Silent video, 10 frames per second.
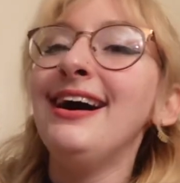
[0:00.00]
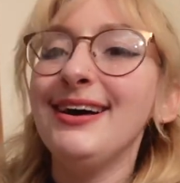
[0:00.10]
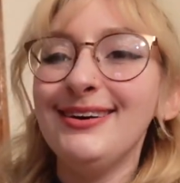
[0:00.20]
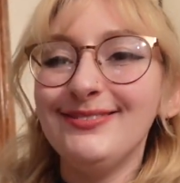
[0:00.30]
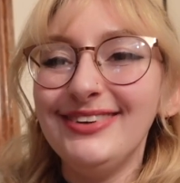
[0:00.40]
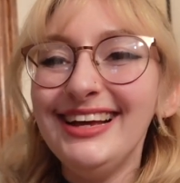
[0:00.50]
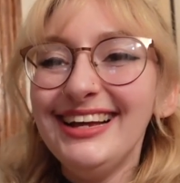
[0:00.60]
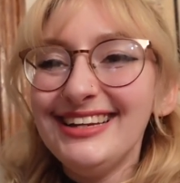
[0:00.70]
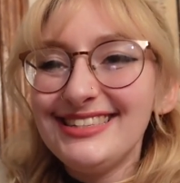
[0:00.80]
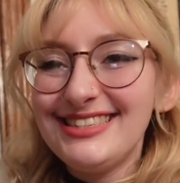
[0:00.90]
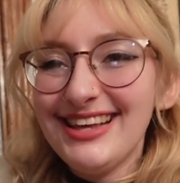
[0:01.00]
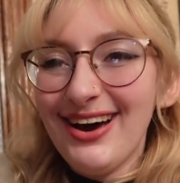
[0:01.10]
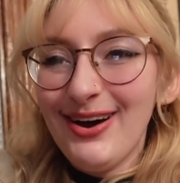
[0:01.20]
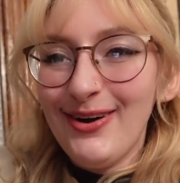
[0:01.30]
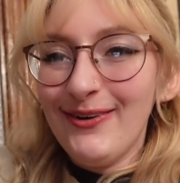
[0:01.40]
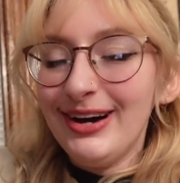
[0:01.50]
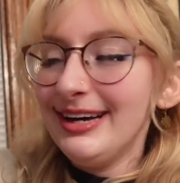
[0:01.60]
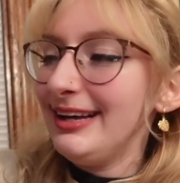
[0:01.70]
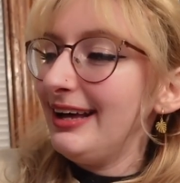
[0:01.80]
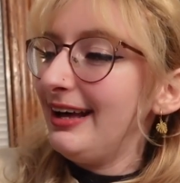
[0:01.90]
Um, so
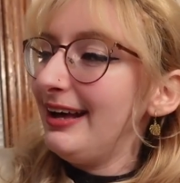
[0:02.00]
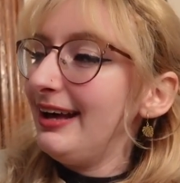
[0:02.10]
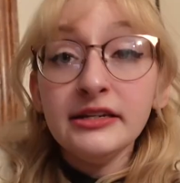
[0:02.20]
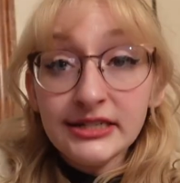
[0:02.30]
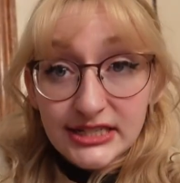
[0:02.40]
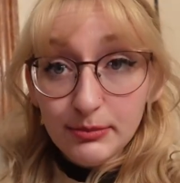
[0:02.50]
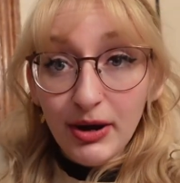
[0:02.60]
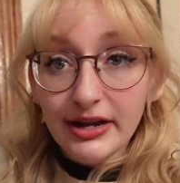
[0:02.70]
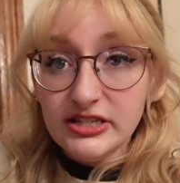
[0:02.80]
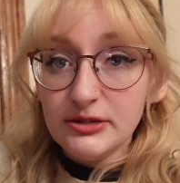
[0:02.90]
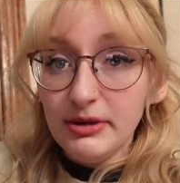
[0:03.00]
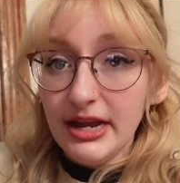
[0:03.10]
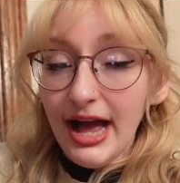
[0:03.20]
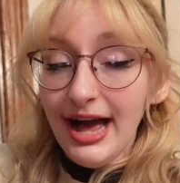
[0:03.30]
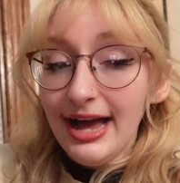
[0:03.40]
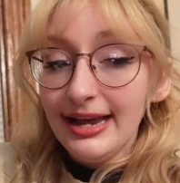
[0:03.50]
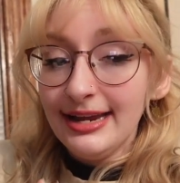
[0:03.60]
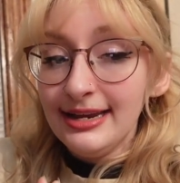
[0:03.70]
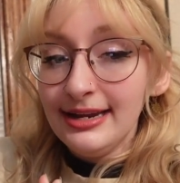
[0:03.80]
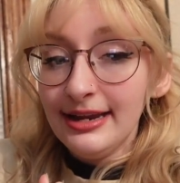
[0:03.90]
ending surprised me.
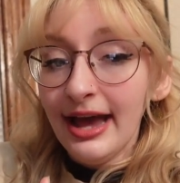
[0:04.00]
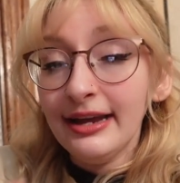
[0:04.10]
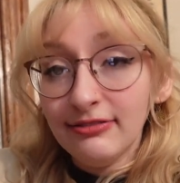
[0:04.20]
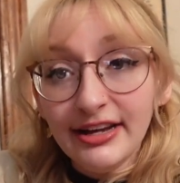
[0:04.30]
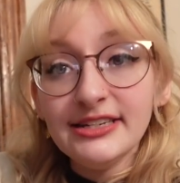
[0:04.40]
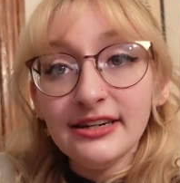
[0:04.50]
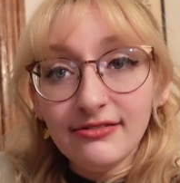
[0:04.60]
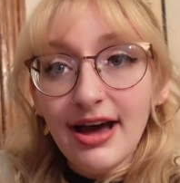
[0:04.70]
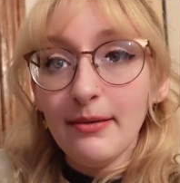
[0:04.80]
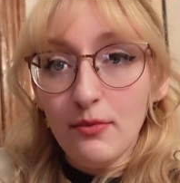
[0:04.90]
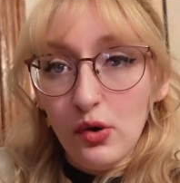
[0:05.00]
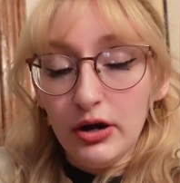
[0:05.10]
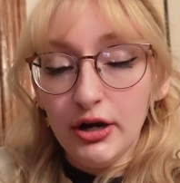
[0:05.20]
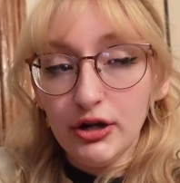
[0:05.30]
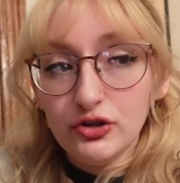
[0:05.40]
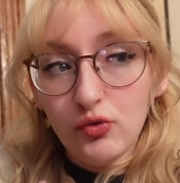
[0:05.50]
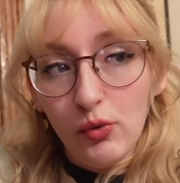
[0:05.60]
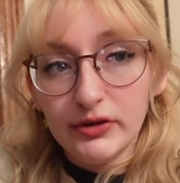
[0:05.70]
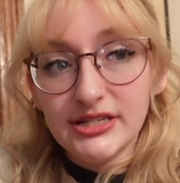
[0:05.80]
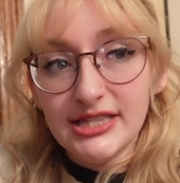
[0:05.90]
I, I liked it a lot more
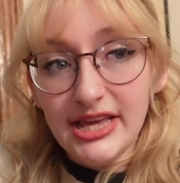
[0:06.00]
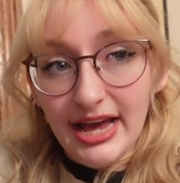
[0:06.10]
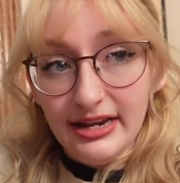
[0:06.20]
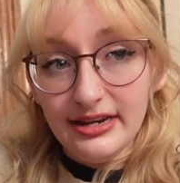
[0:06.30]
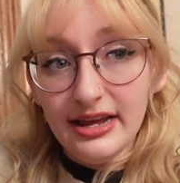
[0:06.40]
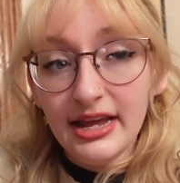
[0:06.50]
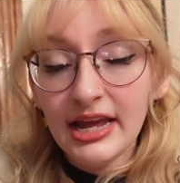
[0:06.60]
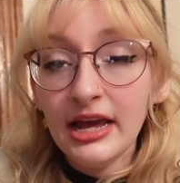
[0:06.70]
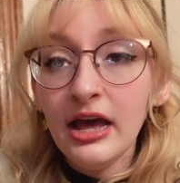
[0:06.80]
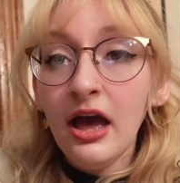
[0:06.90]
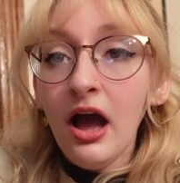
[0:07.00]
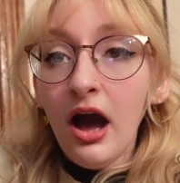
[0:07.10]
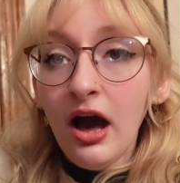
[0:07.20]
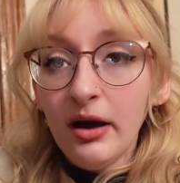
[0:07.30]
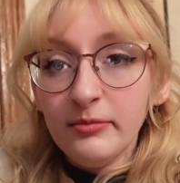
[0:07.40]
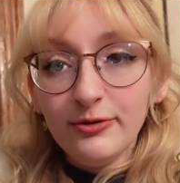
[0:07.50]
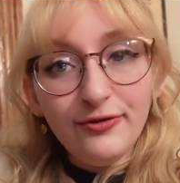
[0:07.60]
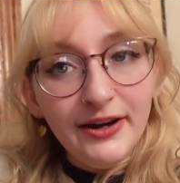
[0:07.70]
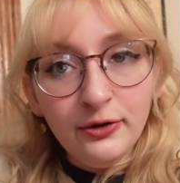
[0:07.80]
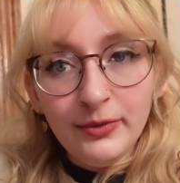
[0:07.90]
towards the ending. Um,
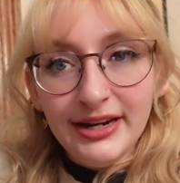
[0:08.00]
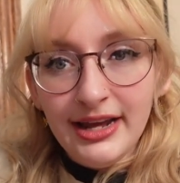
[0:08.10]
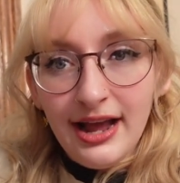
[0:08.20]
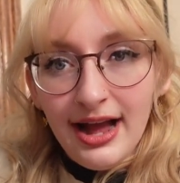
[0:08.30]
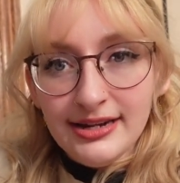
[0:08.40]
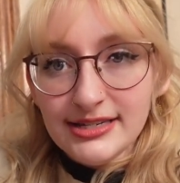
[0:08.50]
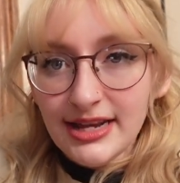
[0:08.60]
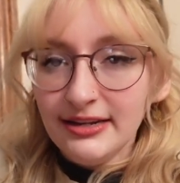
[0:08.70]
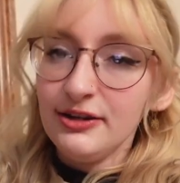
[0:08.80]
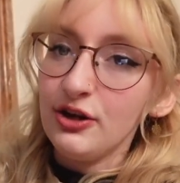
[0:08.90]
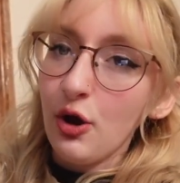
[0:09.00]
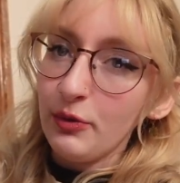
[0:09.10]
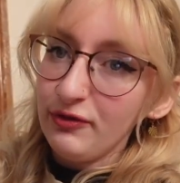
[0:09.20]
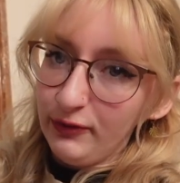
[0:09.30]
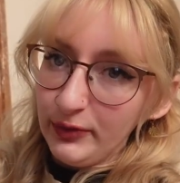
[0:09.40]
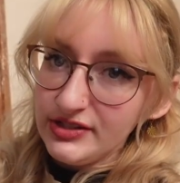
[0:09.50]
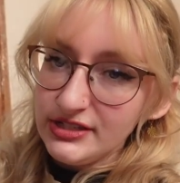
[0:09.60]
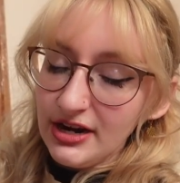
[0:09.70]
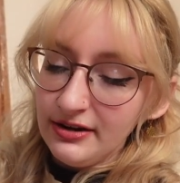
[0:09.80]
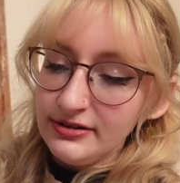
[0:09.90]
final rating, I decided to go with four
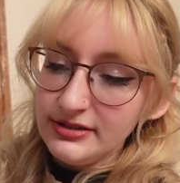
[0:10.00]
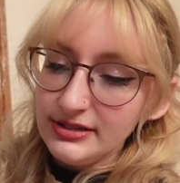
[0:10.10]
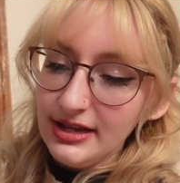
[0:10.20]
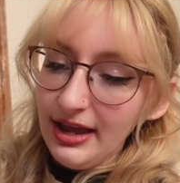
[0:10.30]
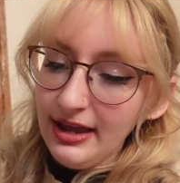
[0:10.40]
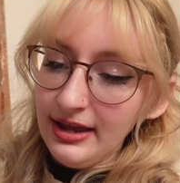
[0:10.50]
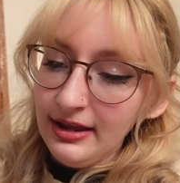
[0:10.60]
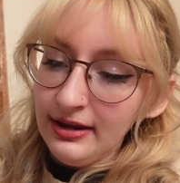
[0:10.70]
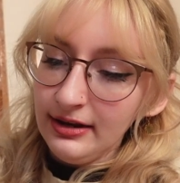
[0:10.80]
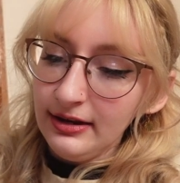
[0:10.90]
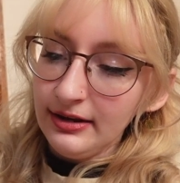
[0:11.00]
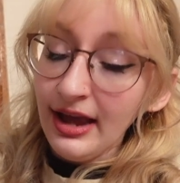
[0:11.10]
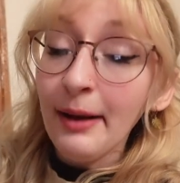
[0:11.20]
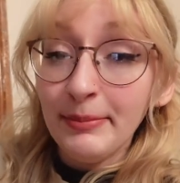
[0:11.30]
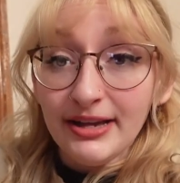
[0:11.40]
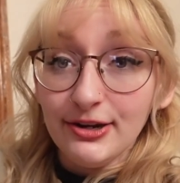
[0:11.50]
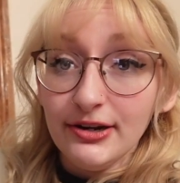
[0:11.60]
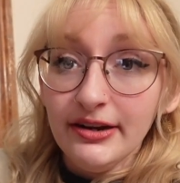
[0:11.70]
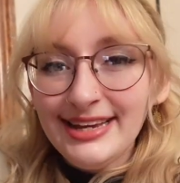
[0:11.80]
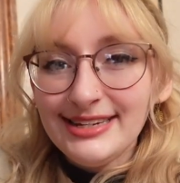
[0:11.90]
stars. It got
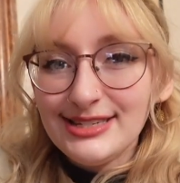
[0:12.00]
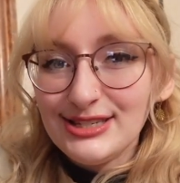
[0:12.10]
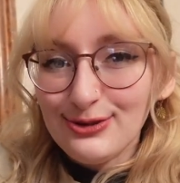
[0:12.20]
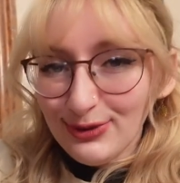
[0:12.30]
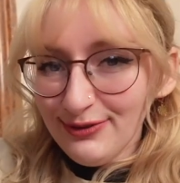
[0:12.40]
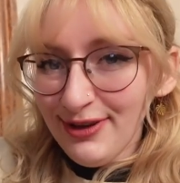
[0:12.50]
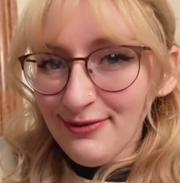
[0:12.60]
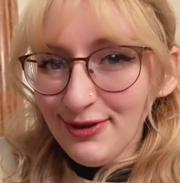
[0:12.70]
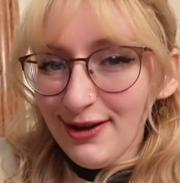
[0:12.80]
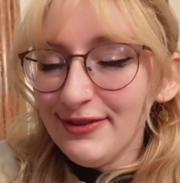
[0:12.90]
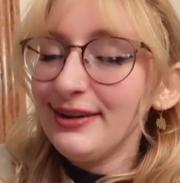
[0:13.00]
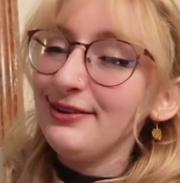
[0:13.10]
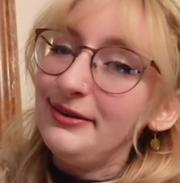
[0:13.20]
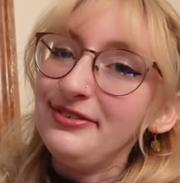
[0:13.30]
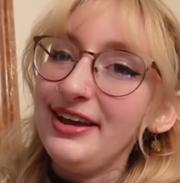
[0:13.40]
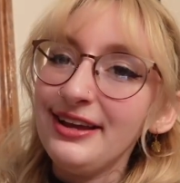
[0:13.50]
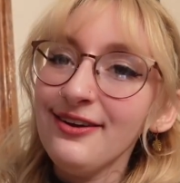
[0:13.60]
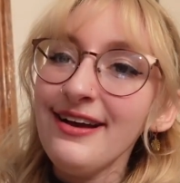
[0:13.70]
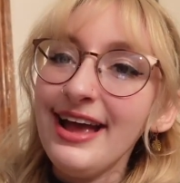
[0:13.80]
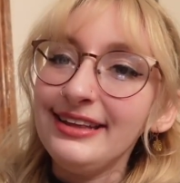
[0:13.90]
better. It sort of left off on a
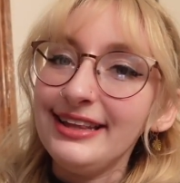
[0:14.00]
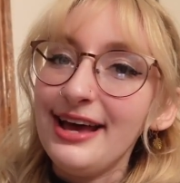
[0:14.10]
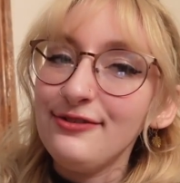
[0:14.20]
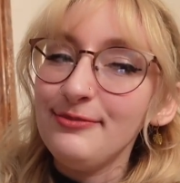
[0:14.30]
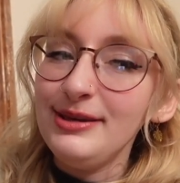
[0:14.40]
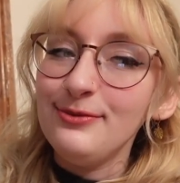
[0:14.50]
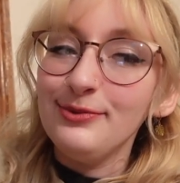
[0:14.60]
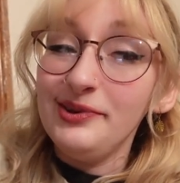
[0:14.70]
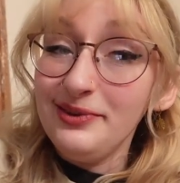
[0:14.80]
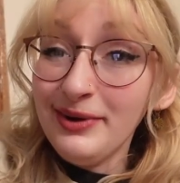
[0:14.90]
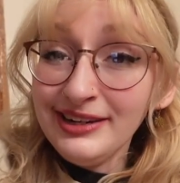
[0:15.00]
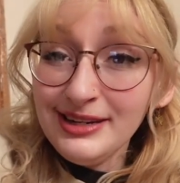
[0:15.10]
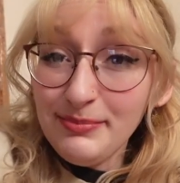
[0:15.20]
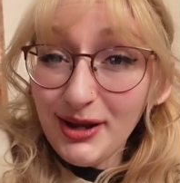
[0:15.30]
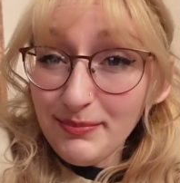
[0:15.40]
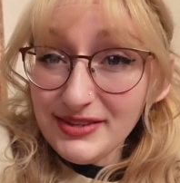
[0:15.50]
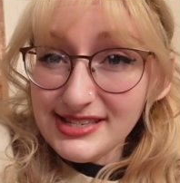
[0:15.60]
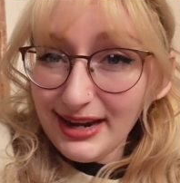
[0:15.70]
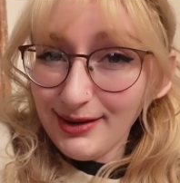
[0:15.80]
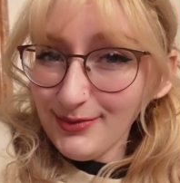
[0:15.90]
cliffhanger and left me really wanting to pick up the
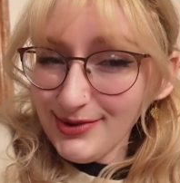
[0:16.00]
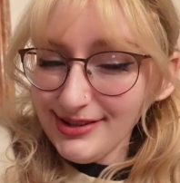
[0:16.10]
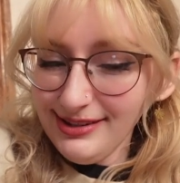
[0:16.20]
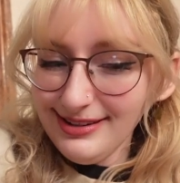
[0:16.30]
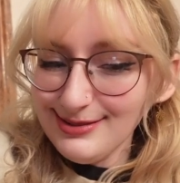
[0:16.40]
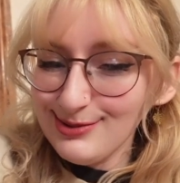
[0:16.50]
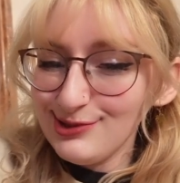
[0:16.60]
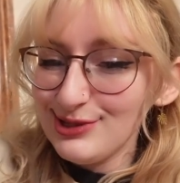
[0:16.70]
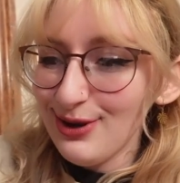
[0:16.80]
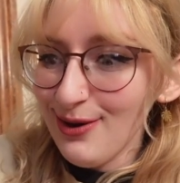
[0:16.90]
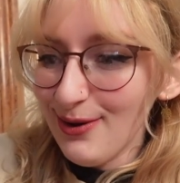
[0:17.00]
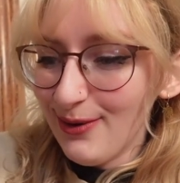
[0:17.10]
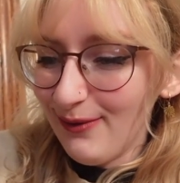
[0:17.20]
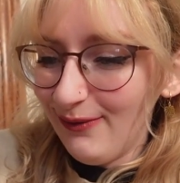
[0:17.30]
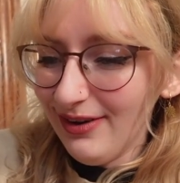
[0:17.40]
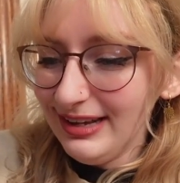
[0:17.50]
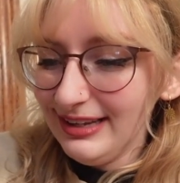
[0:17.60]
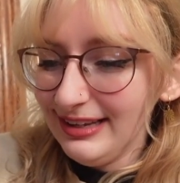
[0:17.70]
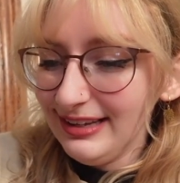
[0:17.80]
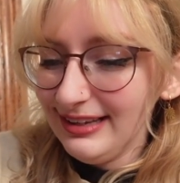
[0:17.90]
second one. So
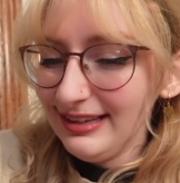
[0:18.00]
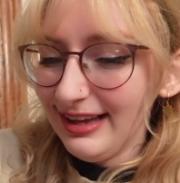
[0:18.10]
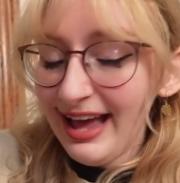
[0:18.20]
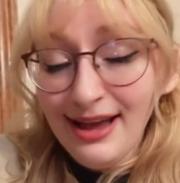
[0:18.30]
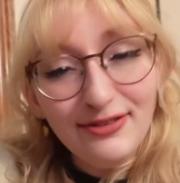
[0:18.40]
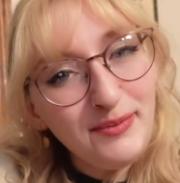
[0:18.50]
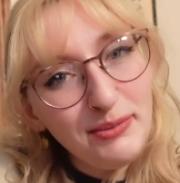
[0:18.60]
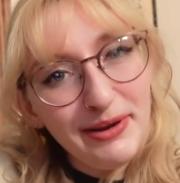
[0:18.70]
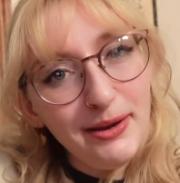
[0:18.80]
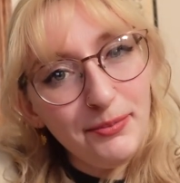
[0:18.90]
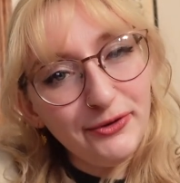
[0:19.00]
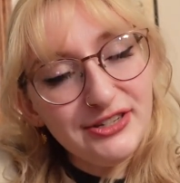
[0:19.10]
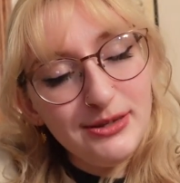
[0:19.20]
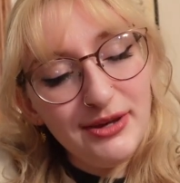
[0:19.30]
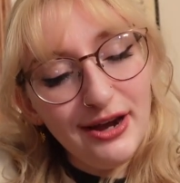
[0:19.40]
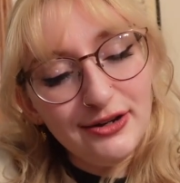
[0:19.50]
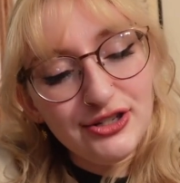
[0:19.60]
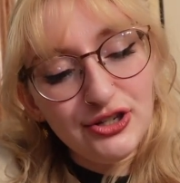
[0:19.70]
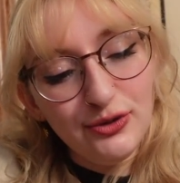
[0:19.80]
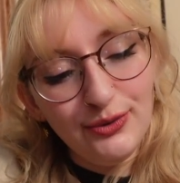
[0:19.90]
I have to make my April TBR
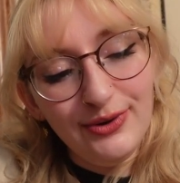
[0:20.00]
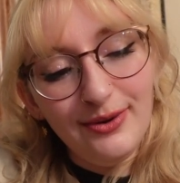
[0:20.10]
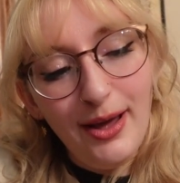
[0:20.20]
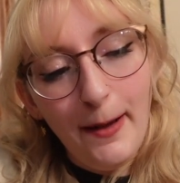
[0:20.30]
soon.